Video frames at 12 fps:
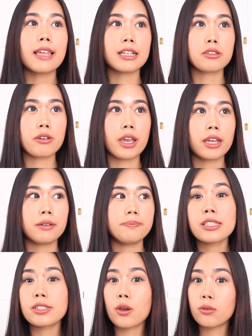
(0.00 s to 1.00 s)
That's right.
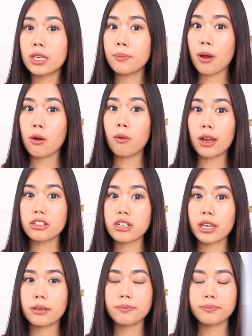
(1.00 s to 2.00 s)
So keep on watching.